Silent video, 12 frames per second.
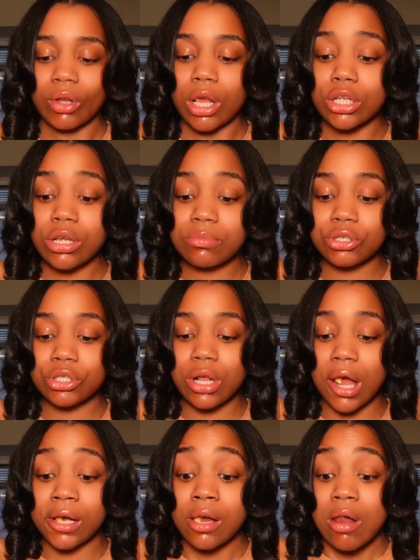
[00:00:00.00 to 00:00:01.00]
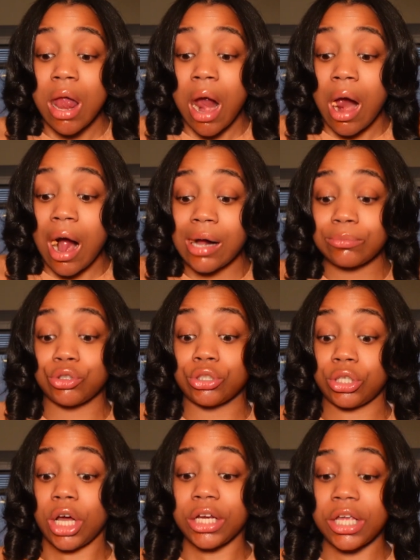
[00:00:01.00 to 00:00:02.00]
Because I'm just like, I'm
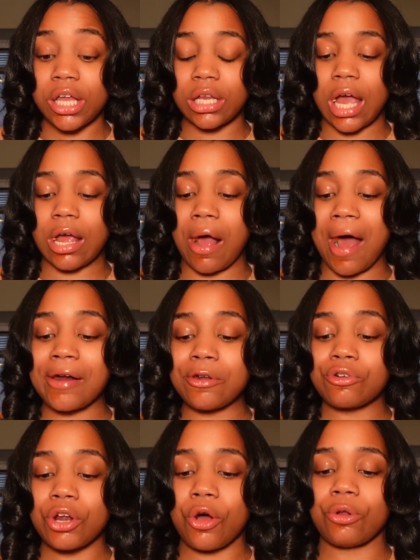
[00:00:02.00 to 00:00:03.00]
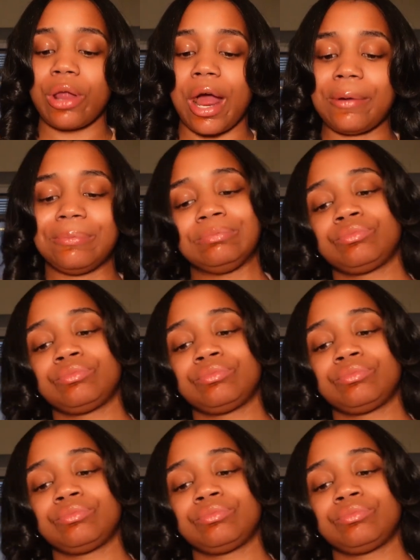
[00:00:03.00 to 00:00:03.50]
studying, like, I don't know, like,